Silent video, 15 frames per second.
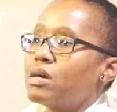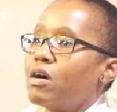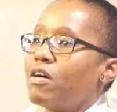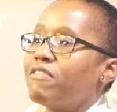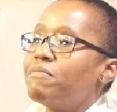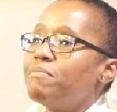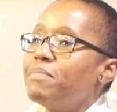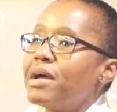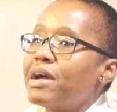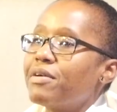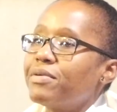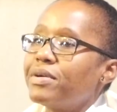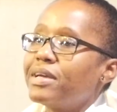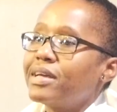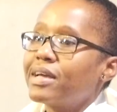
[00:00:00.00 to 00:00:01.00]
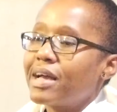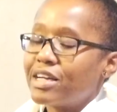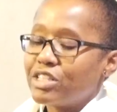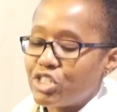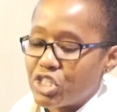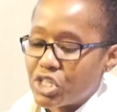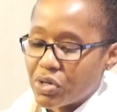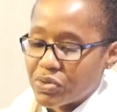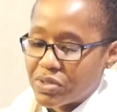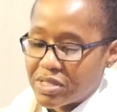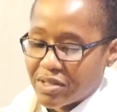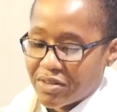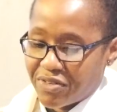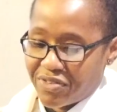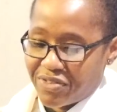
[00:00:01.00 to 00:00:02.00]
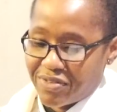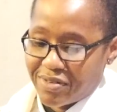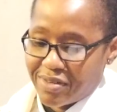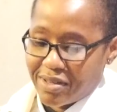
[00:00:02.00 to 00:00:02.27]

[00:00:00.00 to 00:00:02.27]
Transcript: of Mary and Joseph.